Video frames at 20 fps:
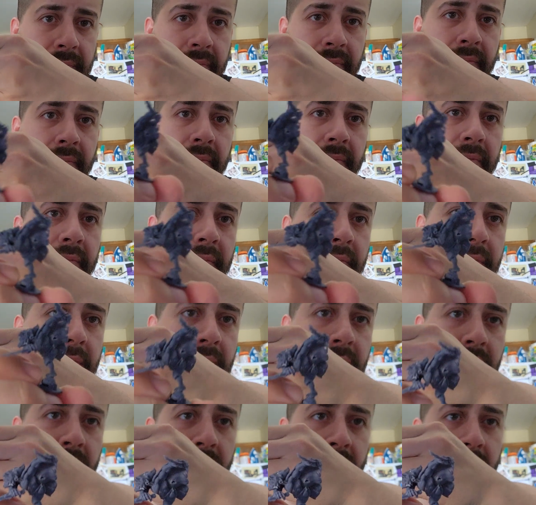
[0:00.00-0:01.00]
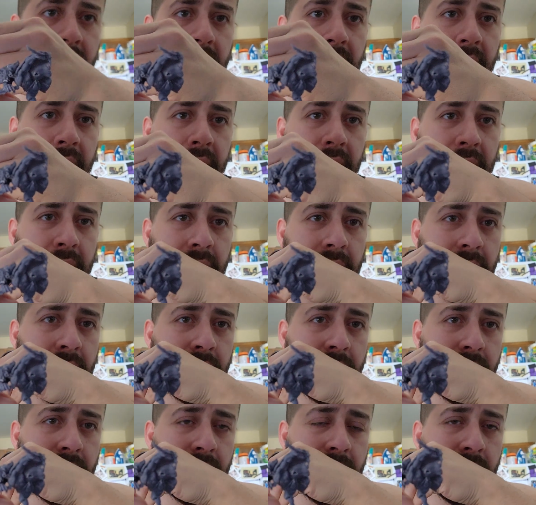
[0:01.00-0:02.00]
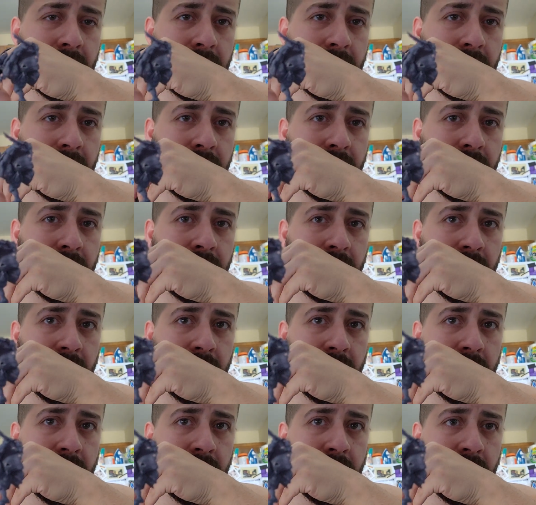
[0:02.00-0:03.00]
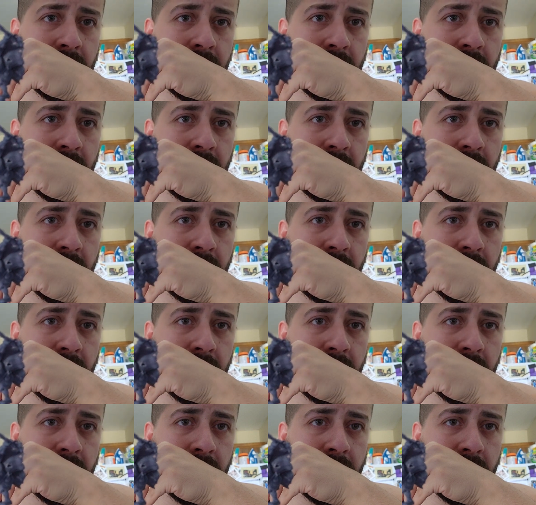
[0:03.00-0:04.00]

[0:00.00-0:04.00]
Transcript: (silence)